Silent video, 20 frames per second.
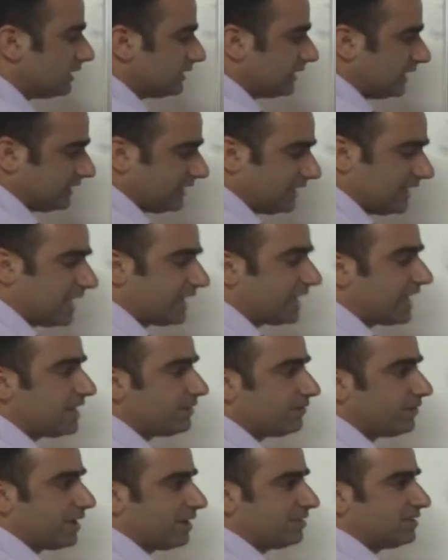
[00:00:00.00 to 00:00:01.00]
Then
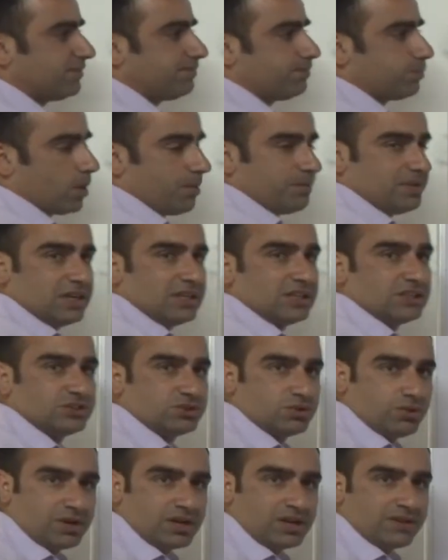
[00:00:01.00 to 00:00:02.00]
again we have the prominent
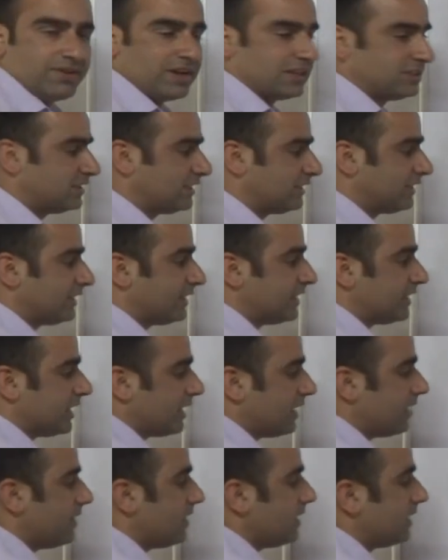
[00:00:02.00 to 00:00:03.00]
historian of ancient
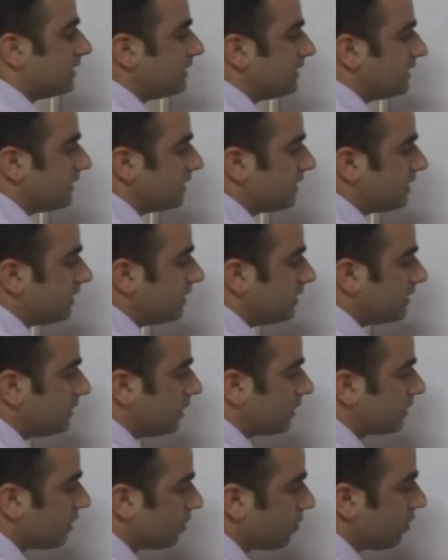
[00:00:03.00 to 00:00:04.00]
India,
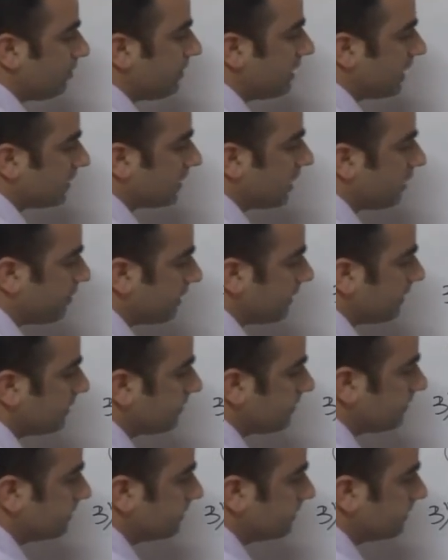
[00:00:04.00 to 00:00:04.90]
Dr. Romilla Thapar.